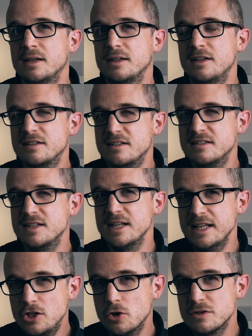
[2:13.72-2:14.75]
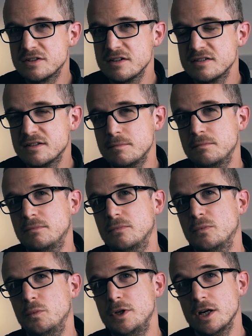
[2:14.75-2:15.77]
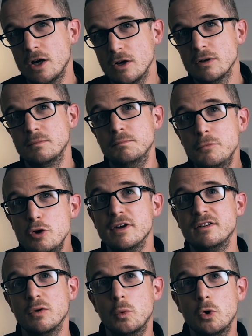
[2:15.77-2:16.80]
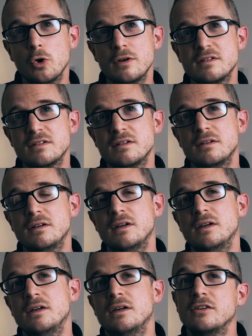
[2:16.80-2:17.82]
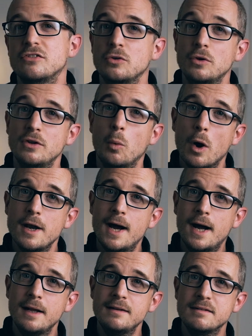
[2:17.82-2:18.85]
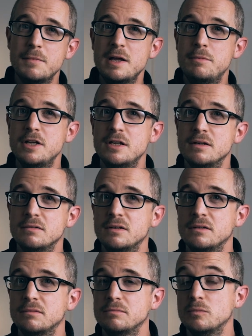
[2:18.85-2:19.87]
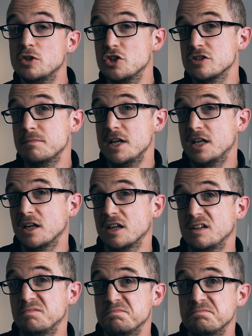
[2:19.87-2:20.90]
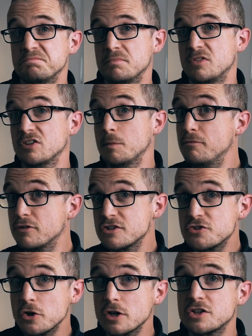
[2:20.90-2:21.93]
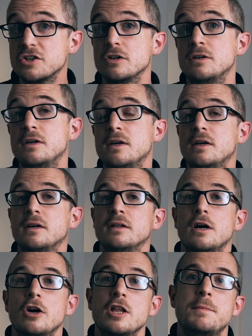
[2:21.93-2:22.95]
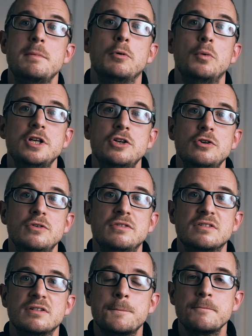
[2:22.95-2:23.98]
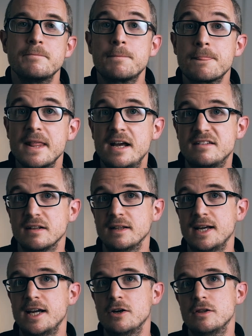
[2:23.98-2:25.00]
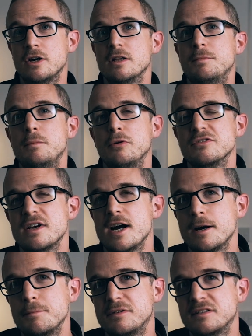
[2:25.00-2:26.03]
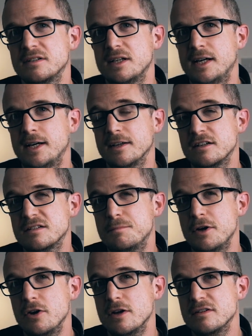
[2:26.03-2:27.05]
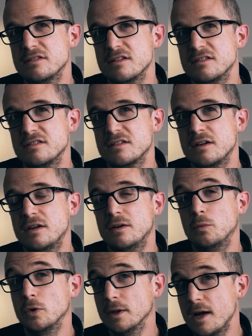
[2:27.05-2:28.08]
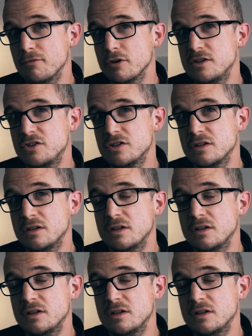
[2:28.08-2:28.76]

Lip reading: This is the ecosystem we are moving towards. So on the one hand, maybe we're just making some infrastructure that other people will use. It's a layer that other people's apps and experiences will leverage.